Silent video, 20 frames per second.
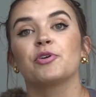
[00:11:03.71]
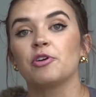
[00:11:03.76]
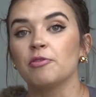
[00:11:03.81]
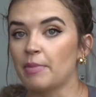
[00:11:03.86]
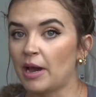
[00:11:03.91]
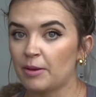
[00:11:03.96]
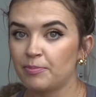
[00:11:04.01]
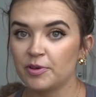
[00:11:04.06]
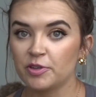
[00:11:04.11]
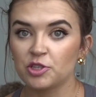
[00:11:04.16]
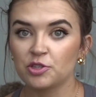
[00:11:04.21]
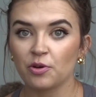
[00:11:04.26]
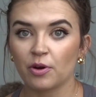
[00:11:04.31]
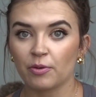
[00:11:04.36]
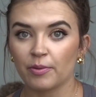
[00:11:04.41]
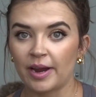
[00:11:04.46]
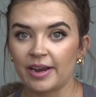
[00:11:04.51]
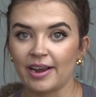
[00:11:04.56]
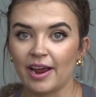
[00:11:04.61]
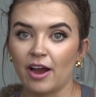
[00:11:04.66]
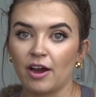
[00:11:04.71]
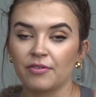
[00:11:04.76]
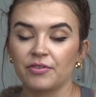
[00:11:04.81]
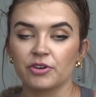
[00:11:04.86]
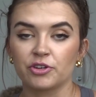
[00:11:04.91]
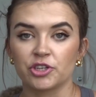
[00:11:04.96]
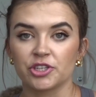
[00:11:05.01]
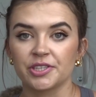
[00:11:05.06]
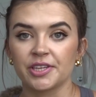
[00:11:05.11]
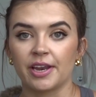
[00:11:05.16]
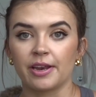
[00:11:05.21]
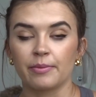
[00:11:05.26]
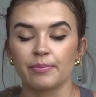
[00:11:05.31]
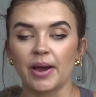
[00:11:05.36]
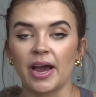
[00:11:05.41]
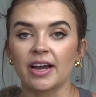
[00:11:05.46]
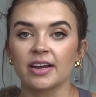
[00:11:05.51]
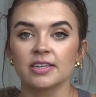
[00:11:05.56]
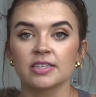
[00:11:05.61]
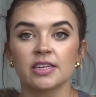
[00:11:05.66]
you might be sore right now if you're just getting
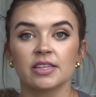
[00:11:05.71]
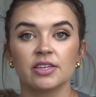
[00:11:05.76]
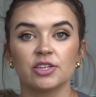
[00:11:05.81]
back into